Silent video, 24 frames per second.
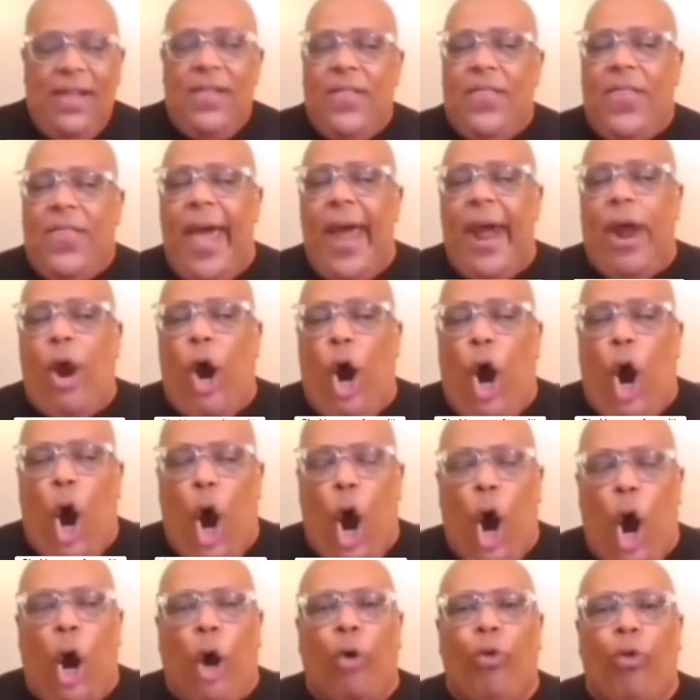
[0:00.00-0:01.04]
There
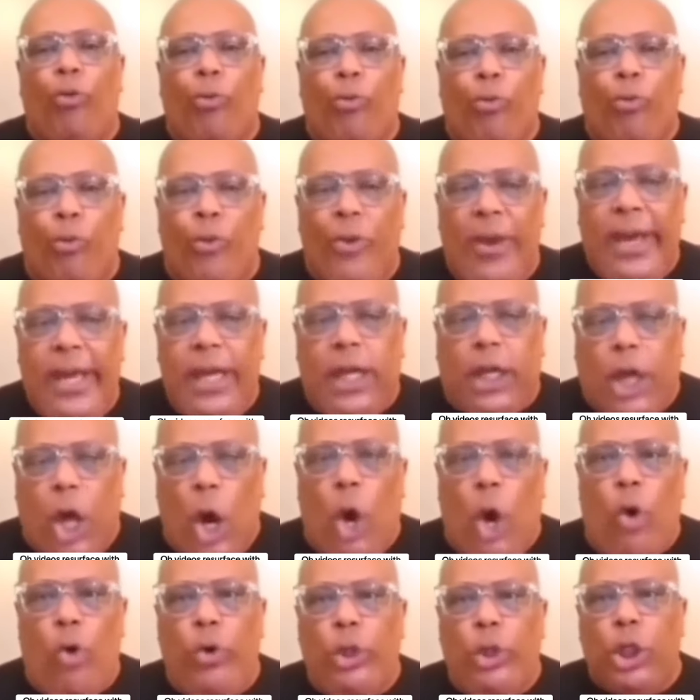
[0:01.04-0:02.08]
are
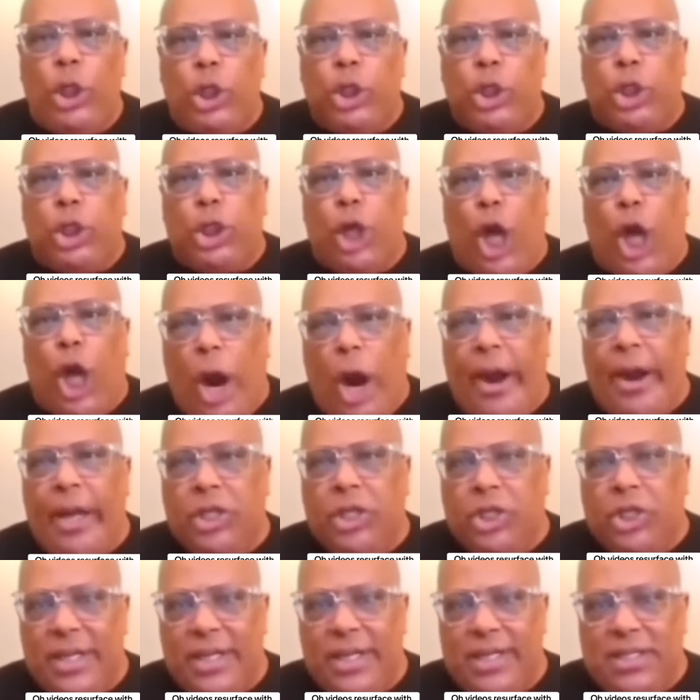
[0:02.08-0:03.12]
RICO
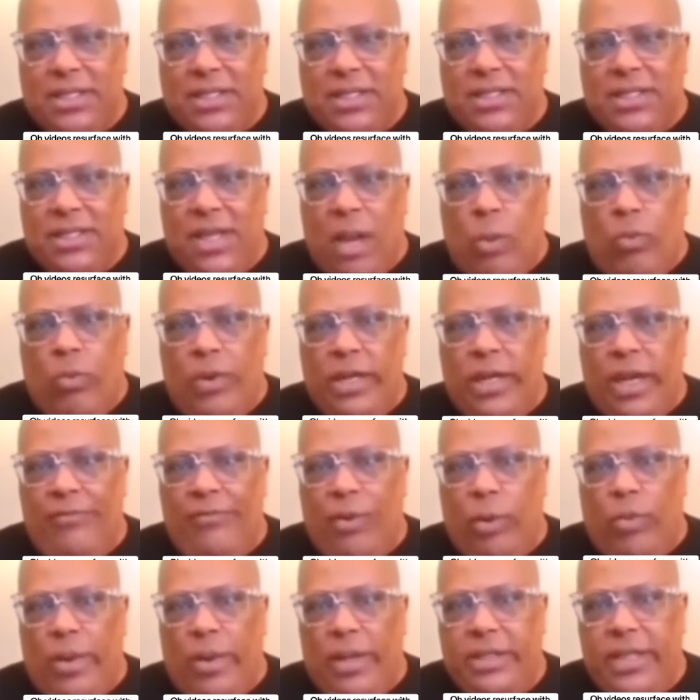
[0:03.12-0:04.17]
charges. I want
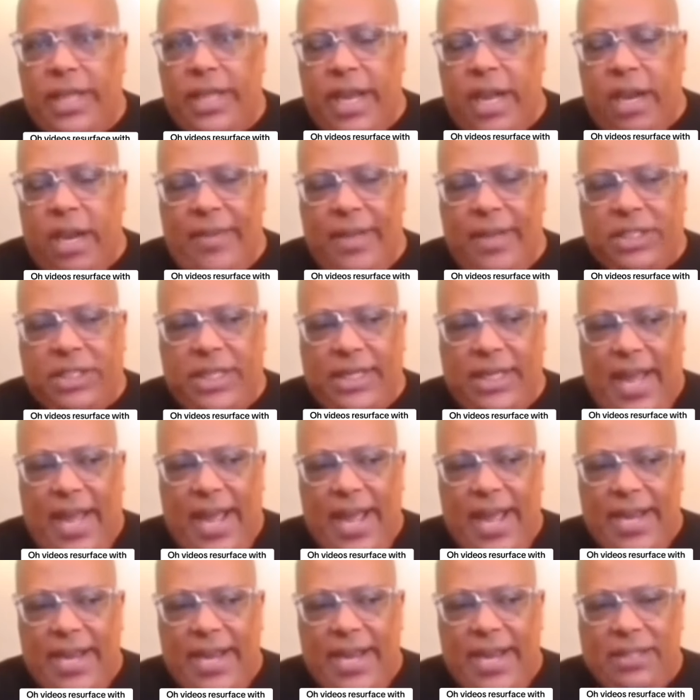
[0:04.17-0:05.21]
everyone to hear me
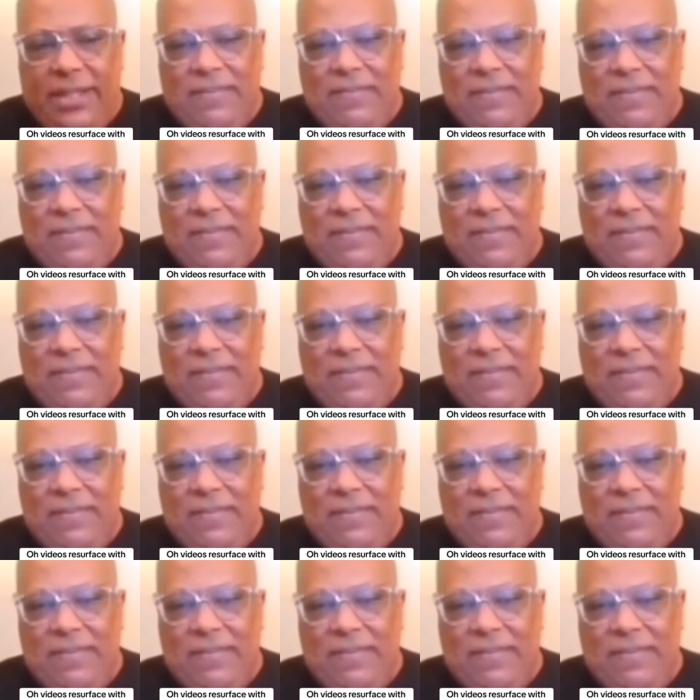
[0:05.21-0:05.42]
tonight.